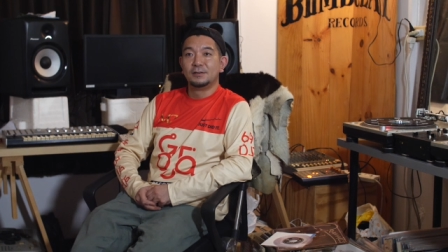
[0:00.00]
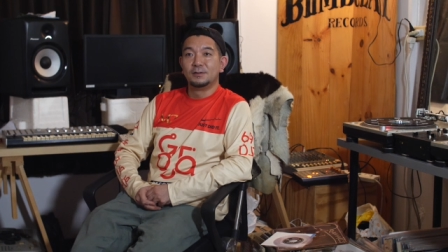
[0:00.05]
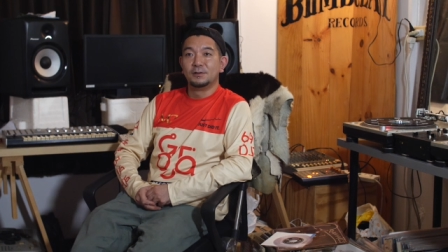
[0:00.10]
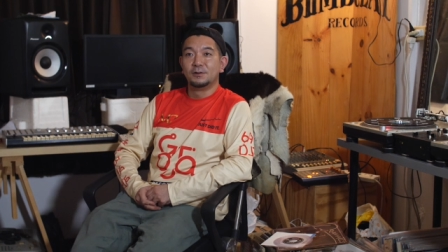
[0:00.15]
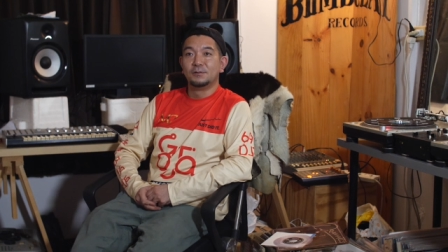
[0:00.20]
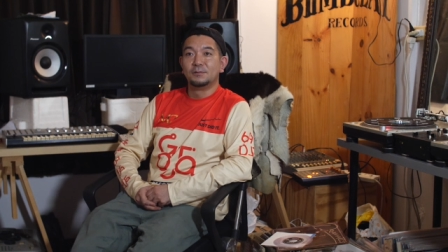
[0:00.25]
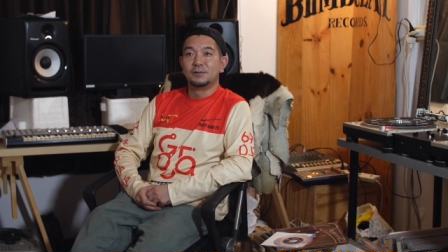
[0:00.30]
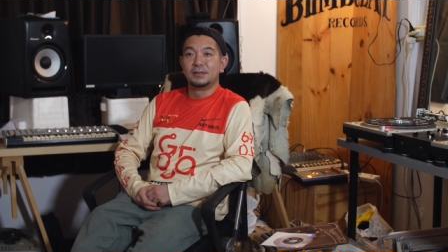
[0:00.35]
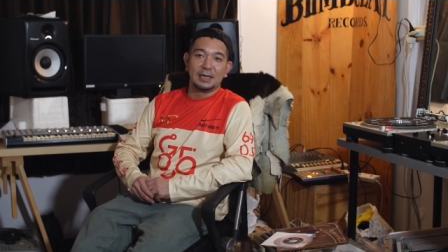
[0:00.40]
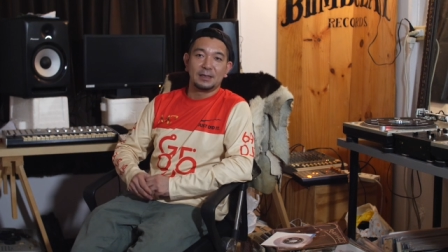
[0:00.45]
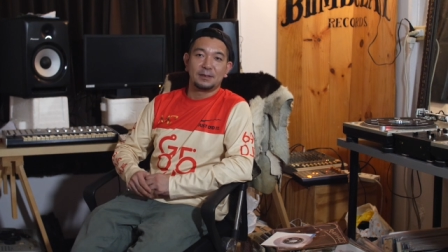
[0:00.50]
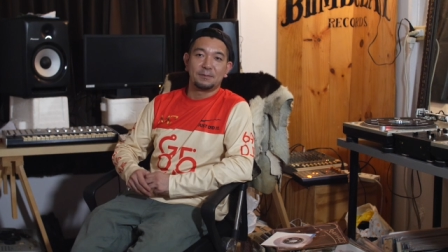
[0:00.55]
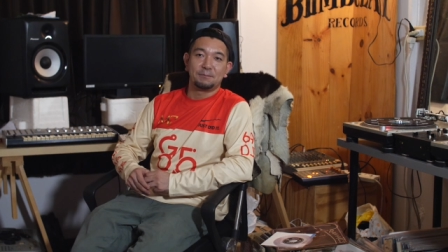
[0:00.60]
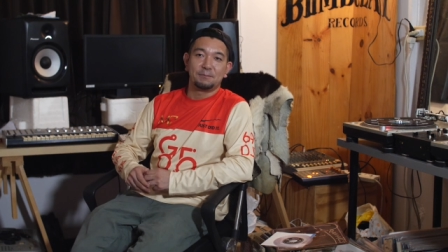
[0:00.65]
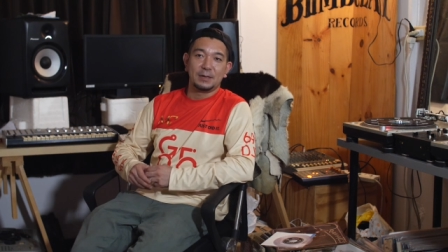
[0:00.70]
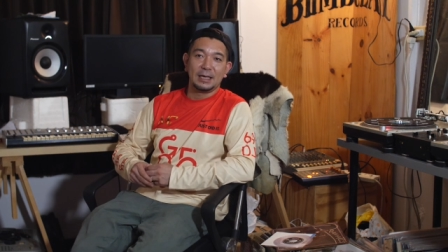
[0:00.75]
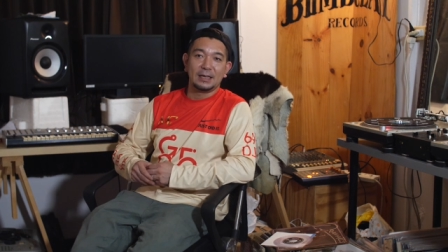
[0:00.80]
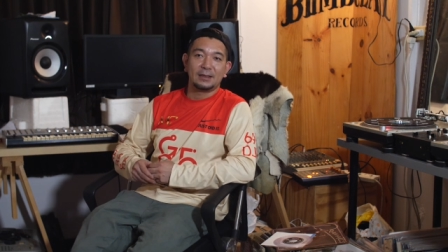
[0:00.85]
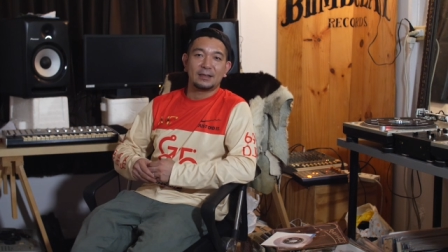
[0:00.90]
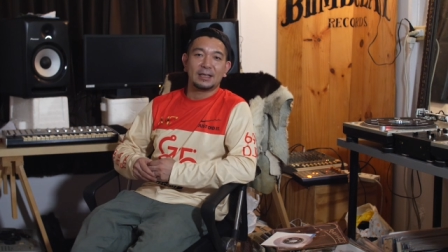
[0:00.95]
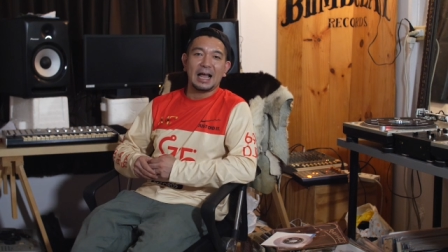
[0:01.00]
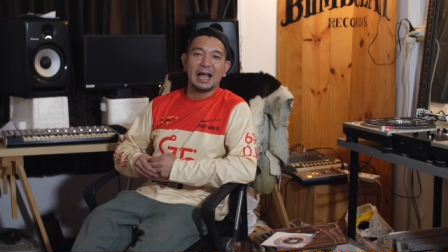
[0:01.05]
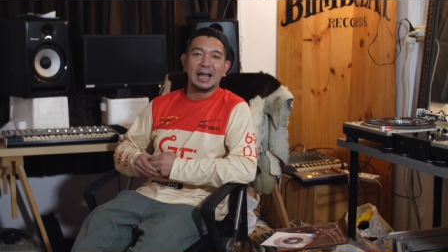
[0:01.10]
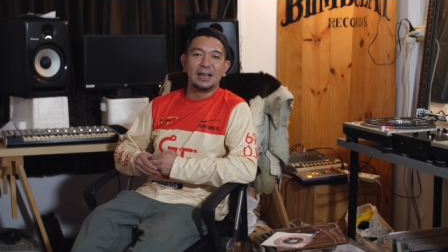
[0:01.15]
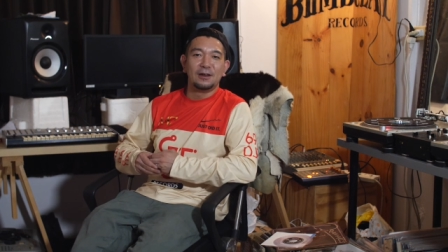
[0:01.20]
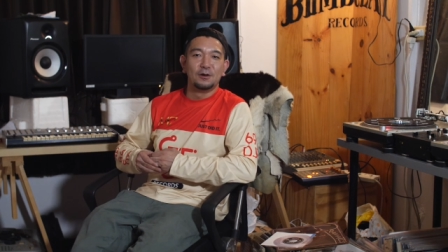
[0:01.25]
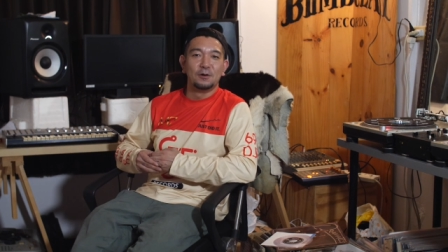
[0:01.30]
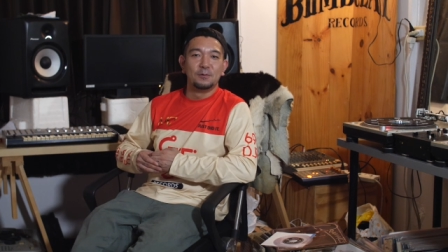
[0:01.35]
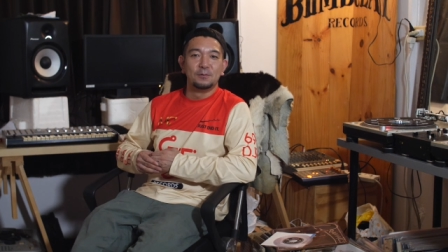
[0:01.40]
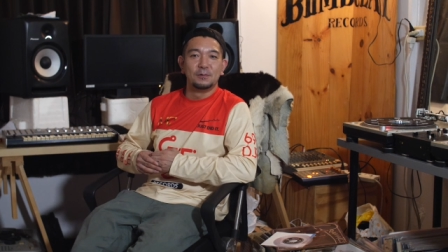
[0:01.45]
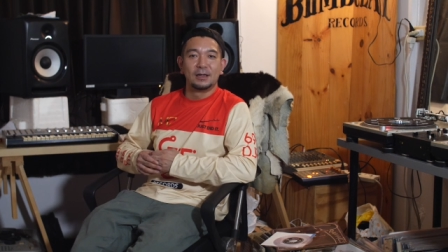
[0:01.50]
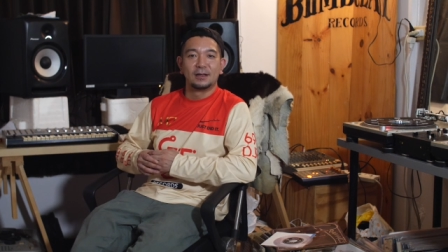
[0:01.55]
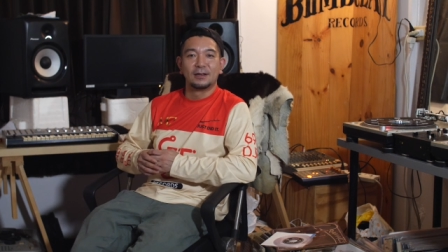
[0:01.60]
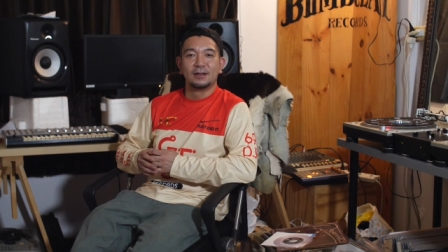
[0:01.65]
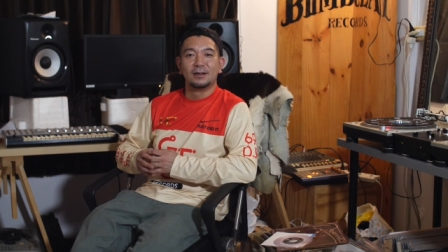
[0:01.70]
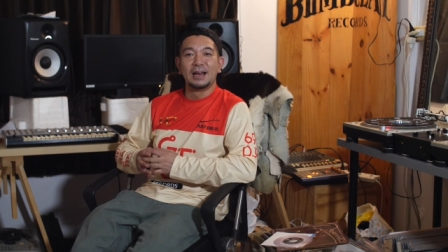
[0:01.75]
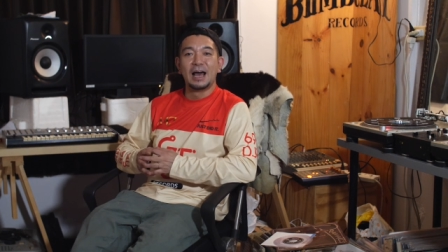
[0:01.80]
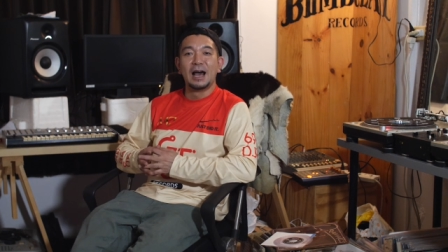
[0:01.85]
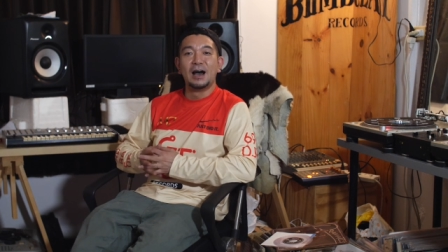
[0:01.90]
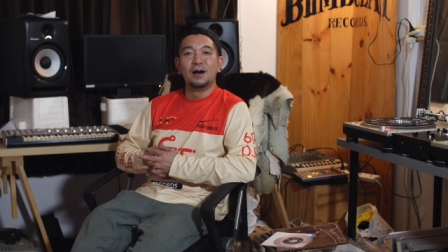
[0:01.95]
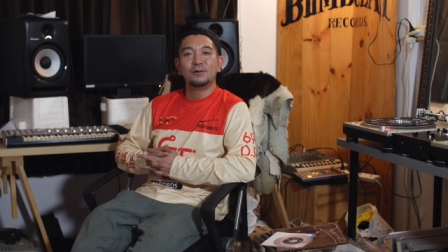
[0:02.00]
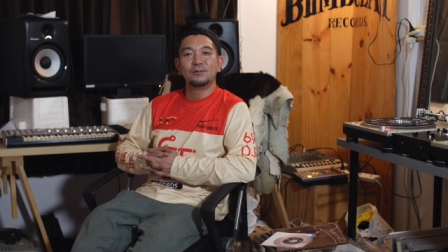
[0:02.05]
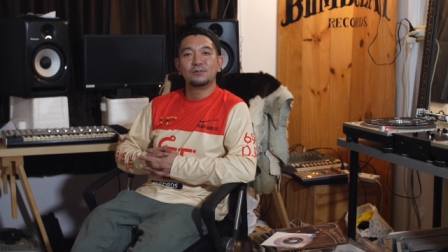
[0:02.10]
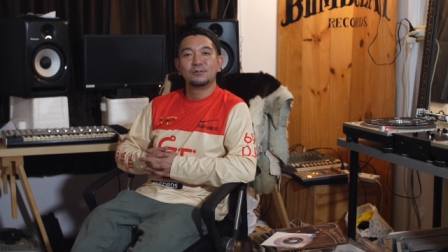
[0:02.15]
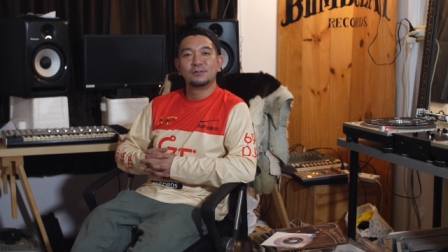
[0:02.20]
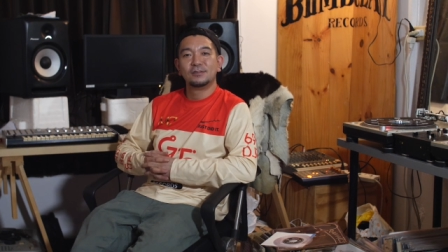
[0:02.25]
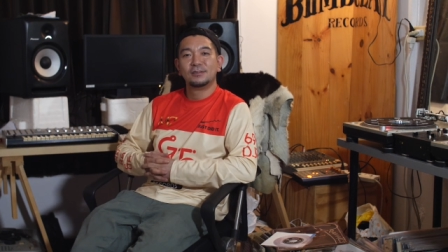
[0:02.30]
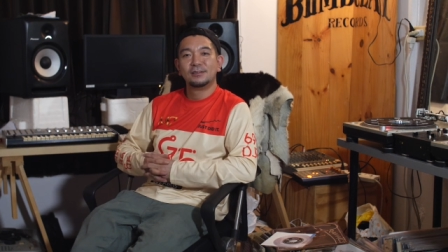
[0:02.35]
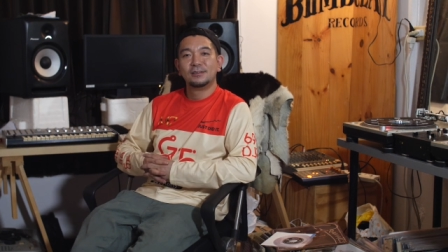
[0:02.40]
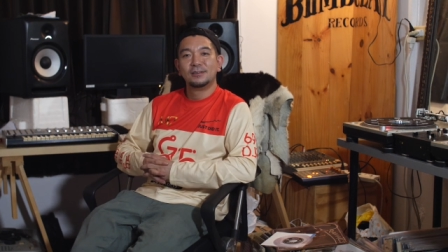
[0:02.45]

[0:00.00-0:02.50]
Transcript: you know it's bit kind of like loud